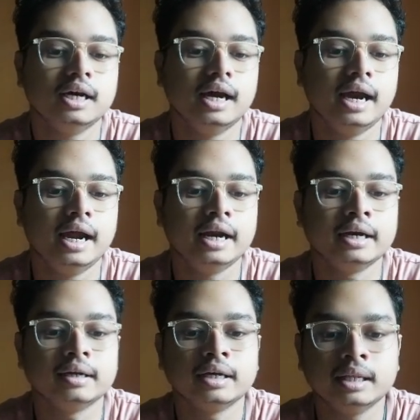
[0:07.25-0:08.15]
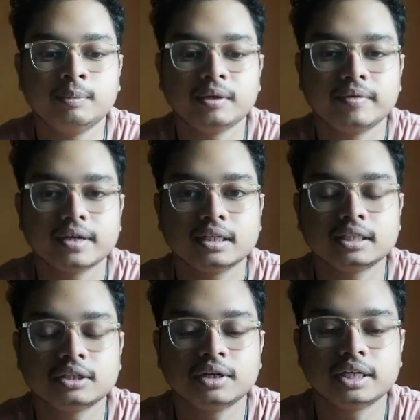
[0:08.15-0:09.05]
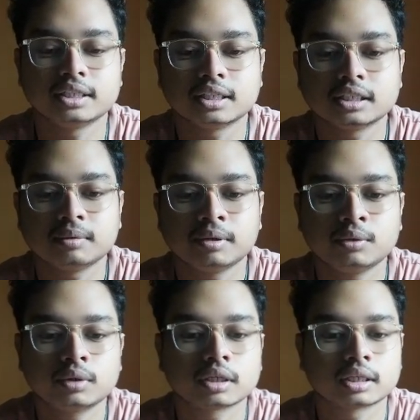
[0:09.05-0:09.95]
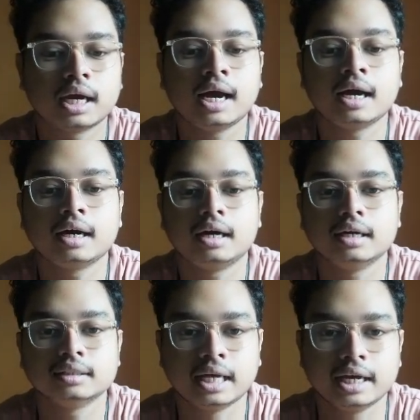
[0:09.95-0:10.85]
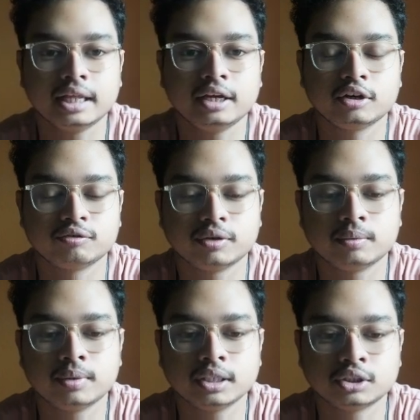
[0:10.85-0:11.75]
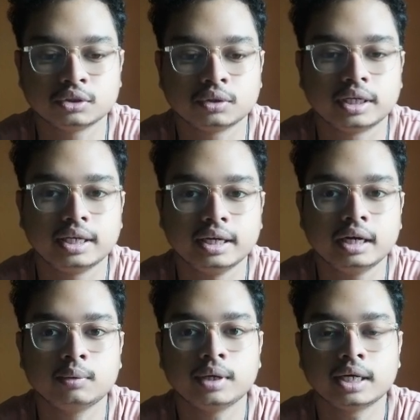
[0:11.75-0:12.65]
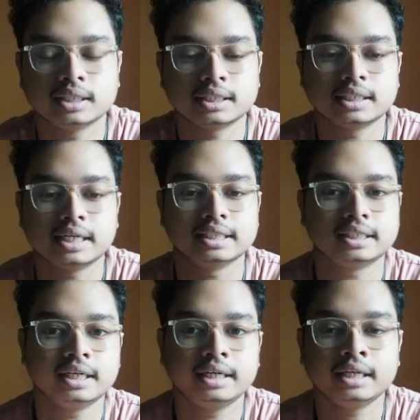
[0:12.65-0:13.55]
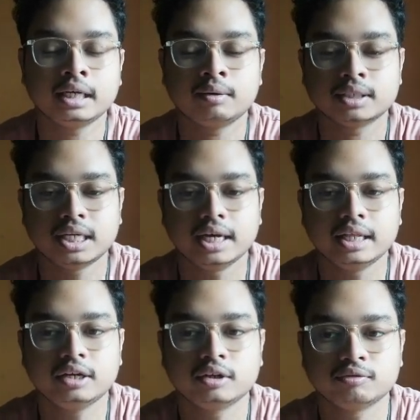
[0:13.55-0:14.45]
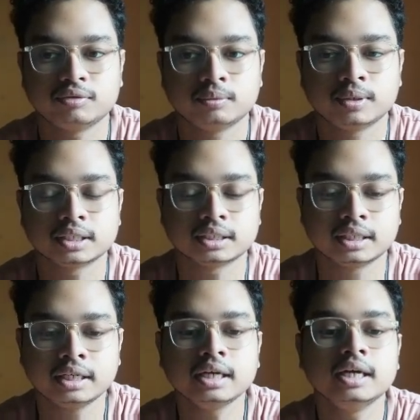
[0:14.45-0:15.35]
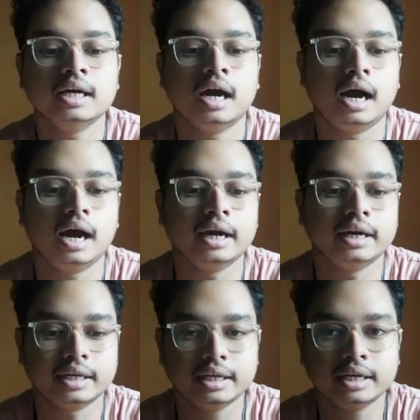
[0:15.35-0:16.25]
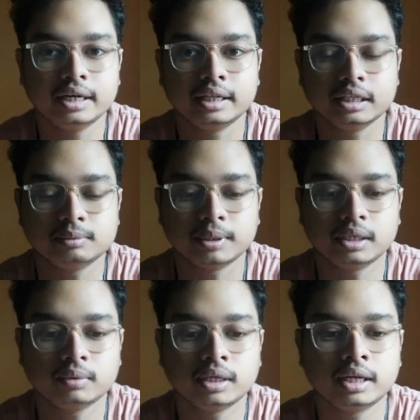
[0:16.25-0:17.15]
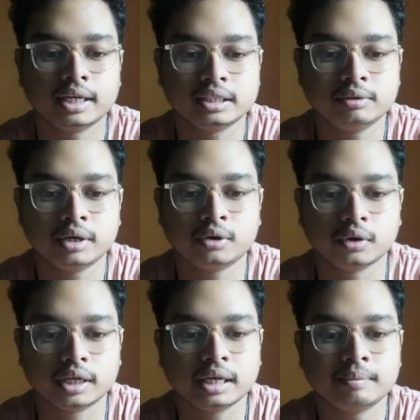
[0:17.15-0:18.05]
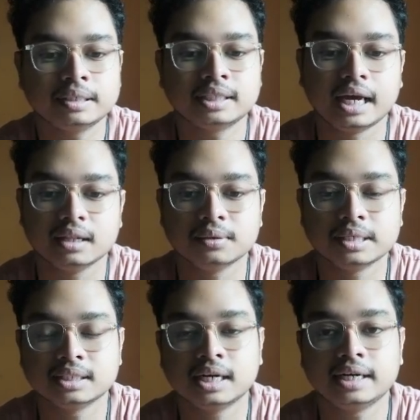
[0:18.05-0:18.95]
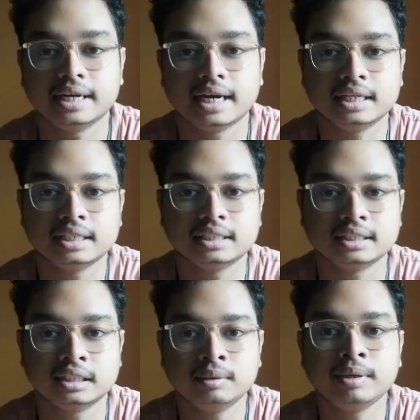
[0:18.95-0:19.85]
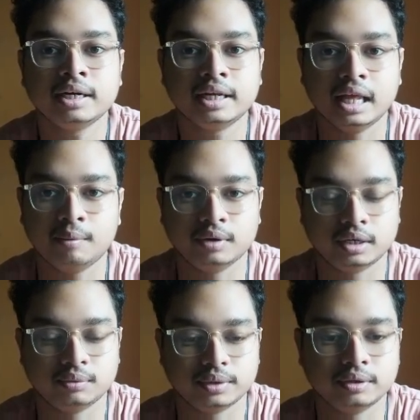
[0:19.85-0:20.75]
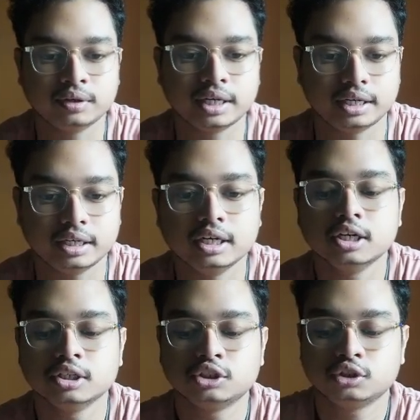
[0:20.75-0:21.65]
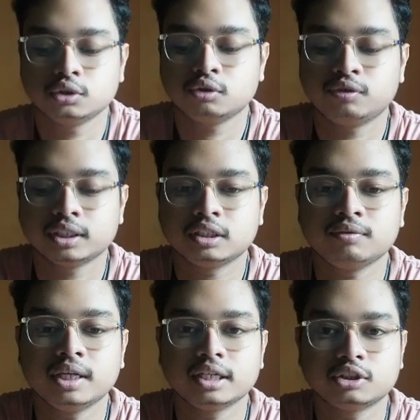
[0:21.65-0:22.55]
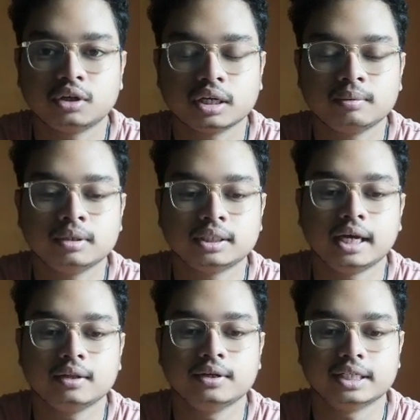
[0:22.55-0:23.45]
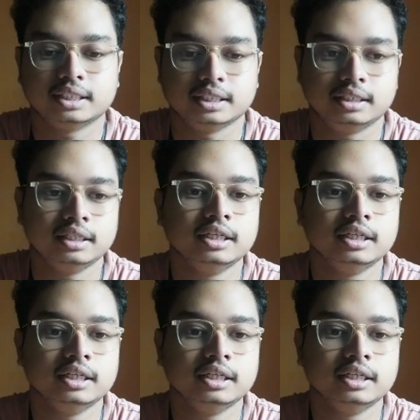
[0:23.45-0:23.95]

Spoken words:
And in the previous lecture we discussed about the cyclic conformers. So here we are just extending our cyclic conformers thing. And here in this particular lecture we are talking about cyclohexane and decalin system in elaborate way. Okay. So first of all let us talk about cyclohexane.